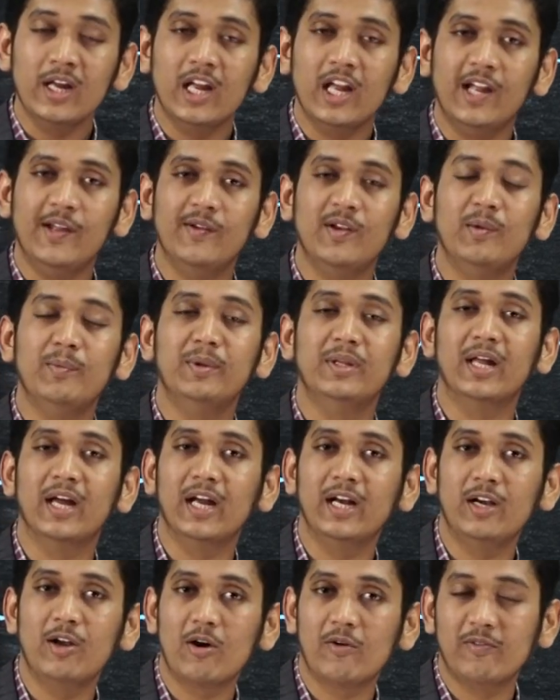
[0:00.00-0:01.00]
he will be the
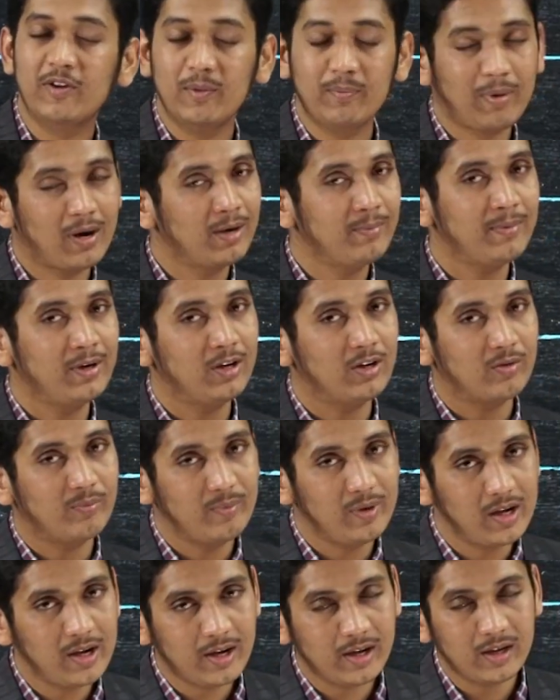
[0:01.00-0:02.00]
head of Department of
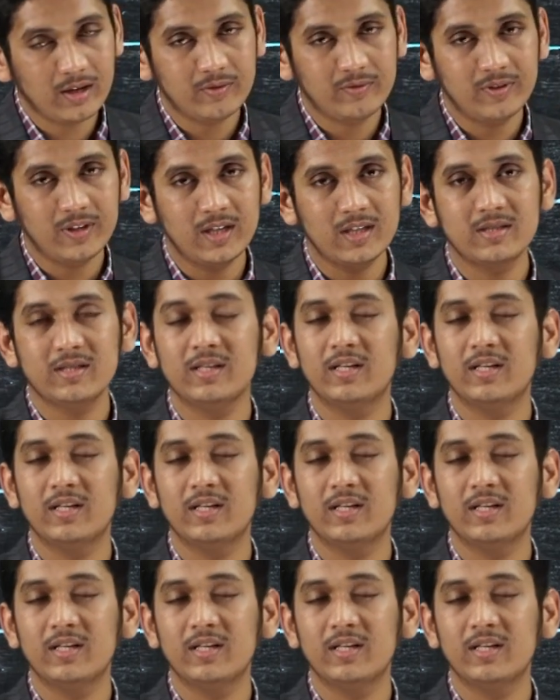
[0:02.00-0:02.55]
Military Affairs.